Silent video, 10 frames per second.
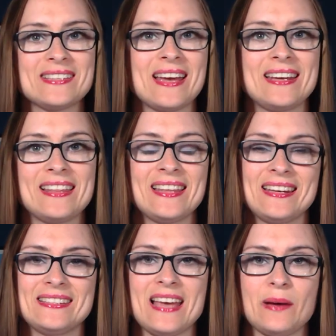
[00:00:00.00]
exciting
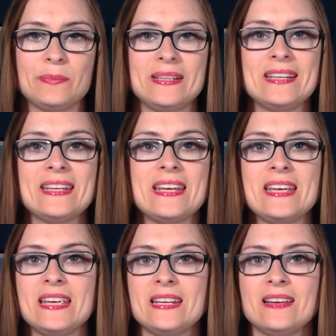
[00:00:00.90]
that is happening
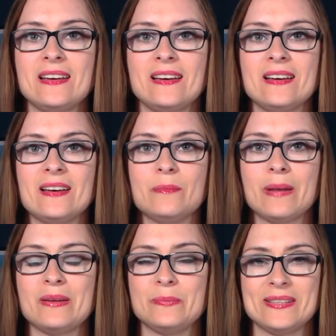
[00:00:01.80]
in
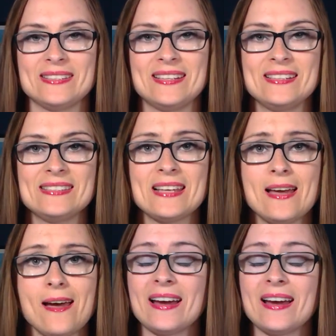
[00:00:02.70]
my business.